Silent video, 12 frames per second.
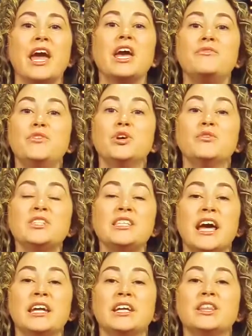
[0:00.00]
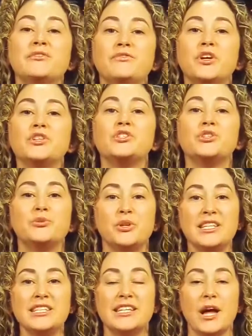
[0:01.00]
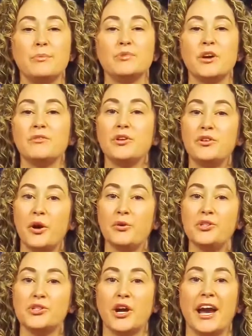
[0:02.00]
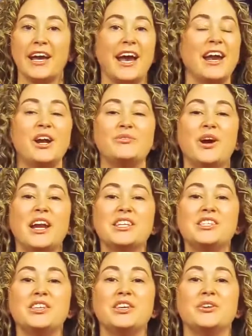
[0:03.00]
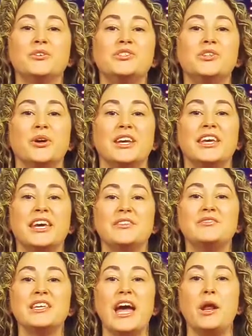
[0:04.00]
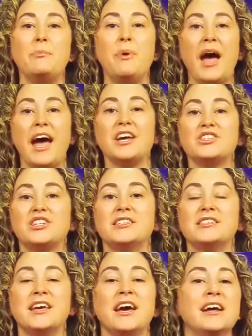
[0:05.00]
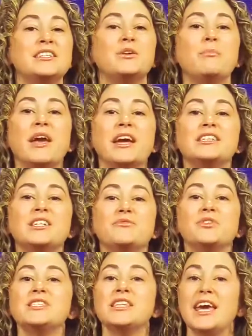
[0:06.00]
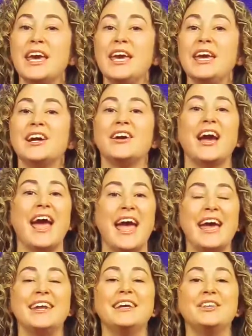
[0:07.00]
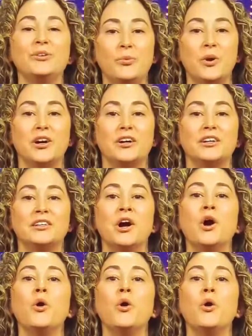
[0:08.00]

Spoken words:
If you've attended the first three steps of the growth track and are ready to use your gifts and passions to make a difference here and in the world,